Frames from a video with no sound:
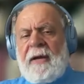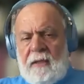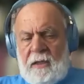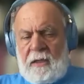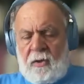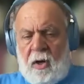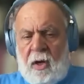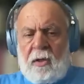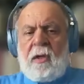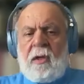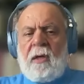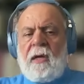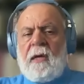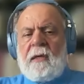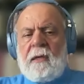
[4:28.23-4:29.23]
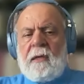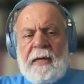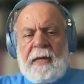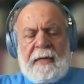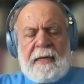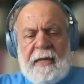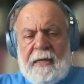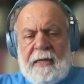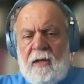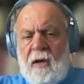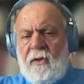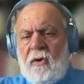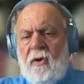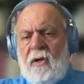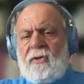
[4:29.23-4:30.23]
But Iran and
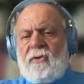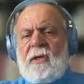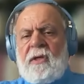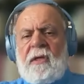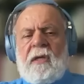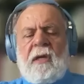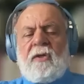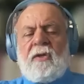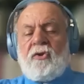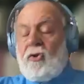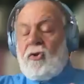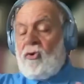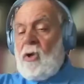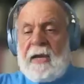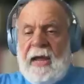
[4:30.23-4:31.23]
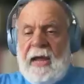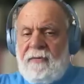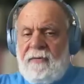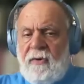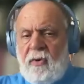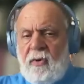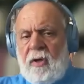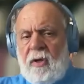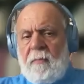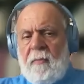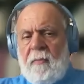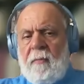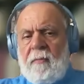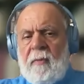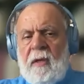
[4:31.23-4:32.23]
any other country should not have a
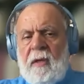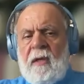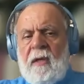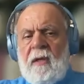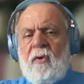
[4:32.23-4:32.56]
nuclear bomb.